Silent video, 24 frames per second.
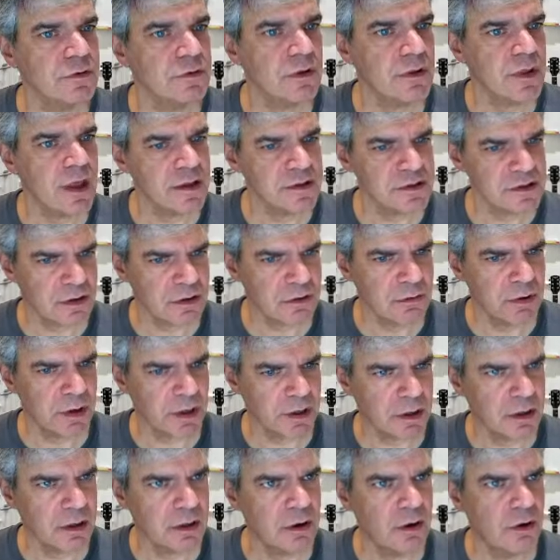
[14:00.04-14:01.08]
that's a
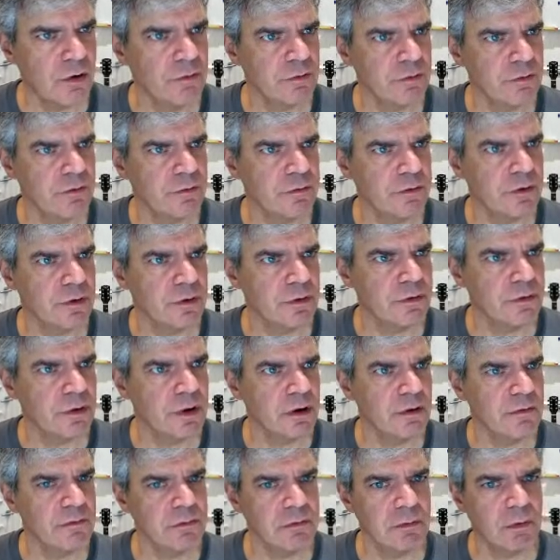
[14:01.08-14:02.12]
quick overview
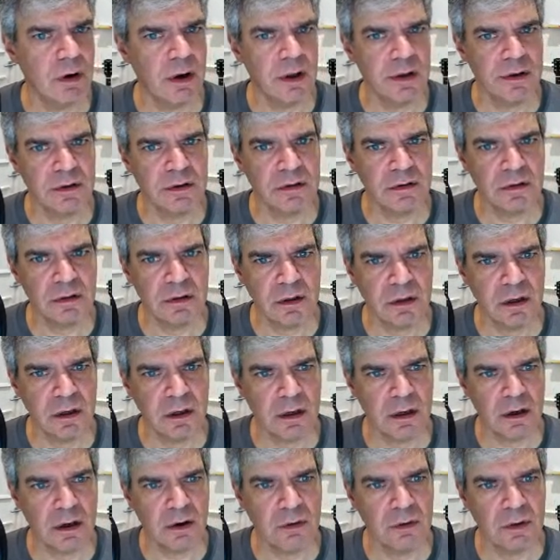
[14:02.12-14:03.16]
of what
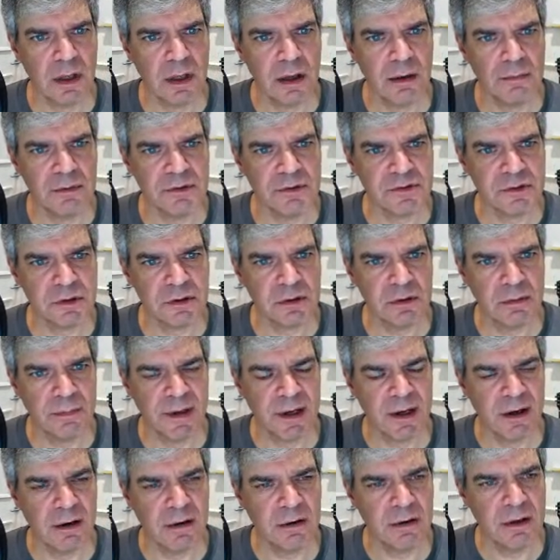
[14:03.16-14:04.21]
Collab is all
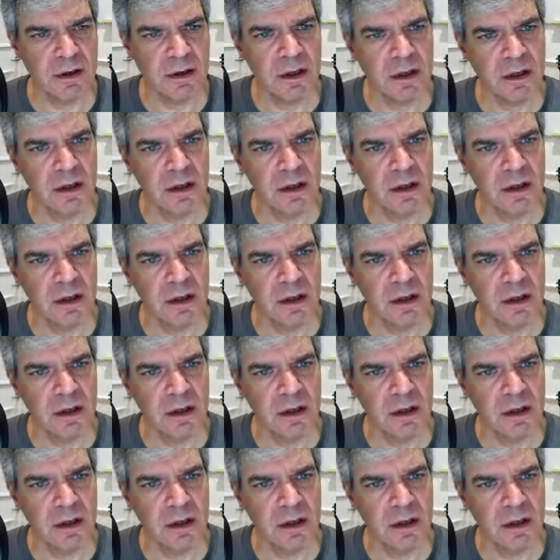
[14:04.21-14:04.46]
about.